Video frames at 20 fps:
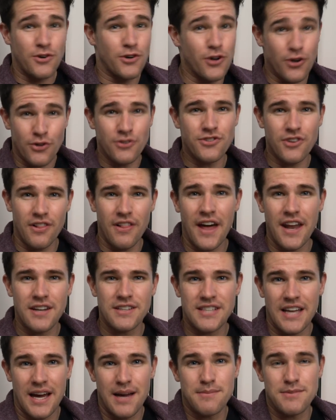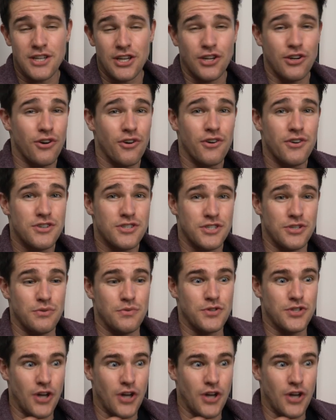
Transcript: Girls are a lot of times encouraged to